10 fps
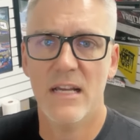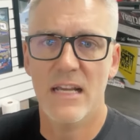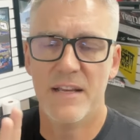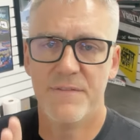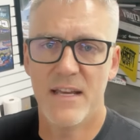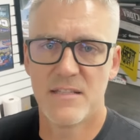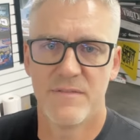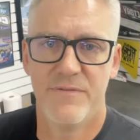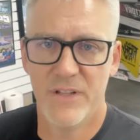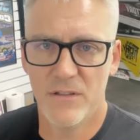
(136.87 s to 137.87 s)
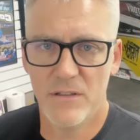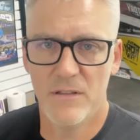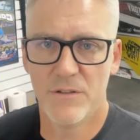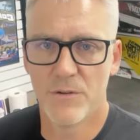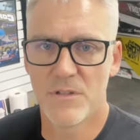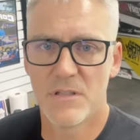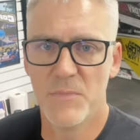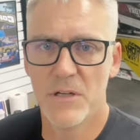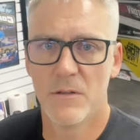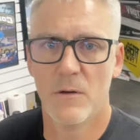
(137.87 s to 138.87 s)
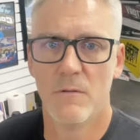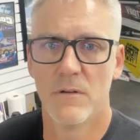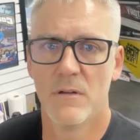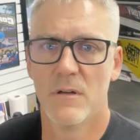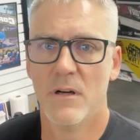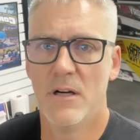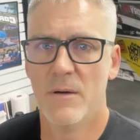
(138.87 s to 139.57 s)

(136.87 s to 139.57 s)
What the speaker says: If that's filled or smeared over,